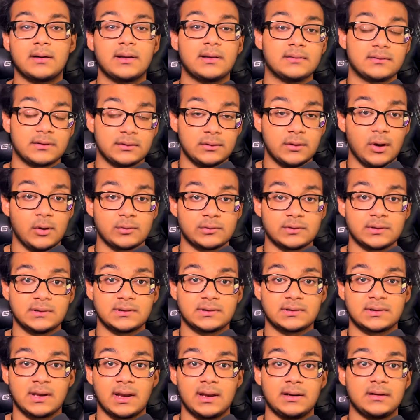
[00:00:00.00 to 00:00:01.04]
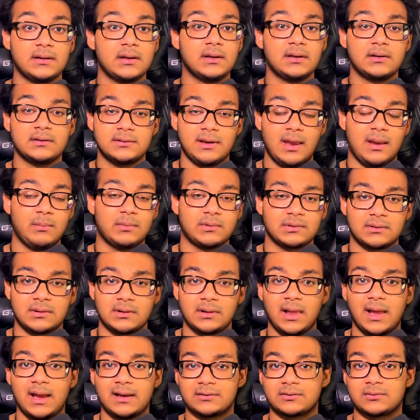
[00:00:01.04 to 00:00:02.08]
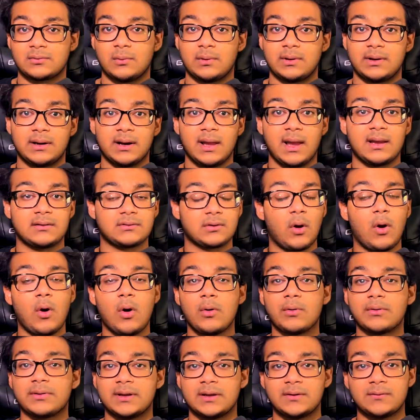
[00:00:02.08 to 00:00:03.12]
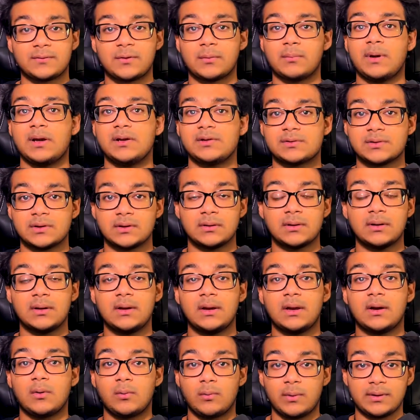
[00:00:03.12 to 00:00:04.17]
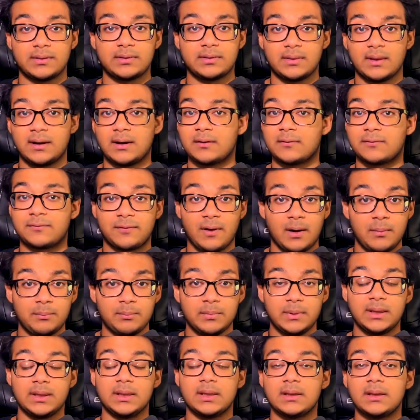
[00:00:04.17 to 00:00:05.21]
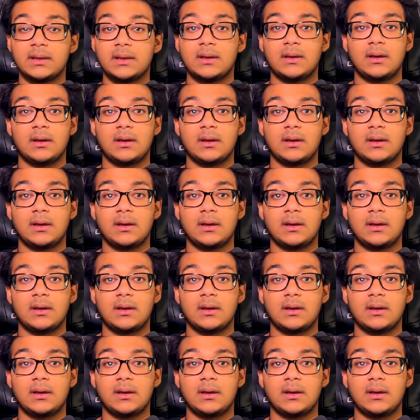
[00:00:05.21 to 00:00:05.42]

It's a Notion site, same as the last one, and it has all the information written there from me,